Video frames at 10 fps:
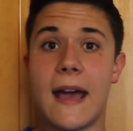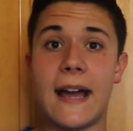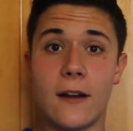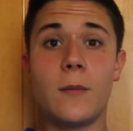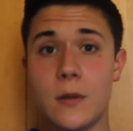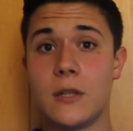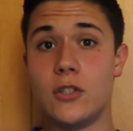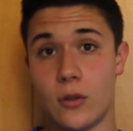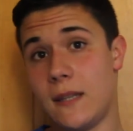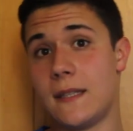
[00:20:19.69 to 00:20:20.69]
I hope you
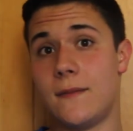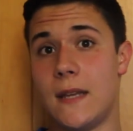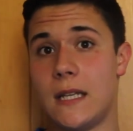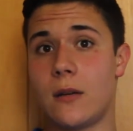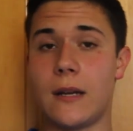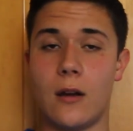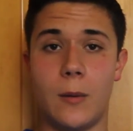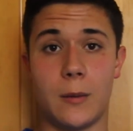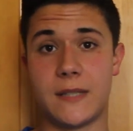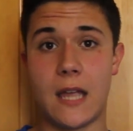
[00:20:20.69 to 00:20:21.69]
enjoyed this video. I hope
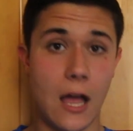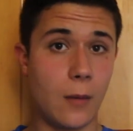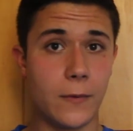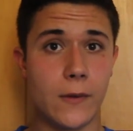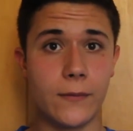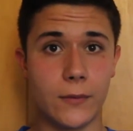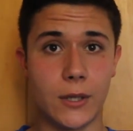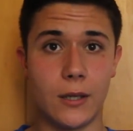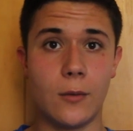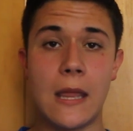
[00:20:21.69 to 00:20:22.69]
it was helpful for
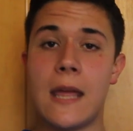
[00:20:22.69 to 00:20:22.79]
you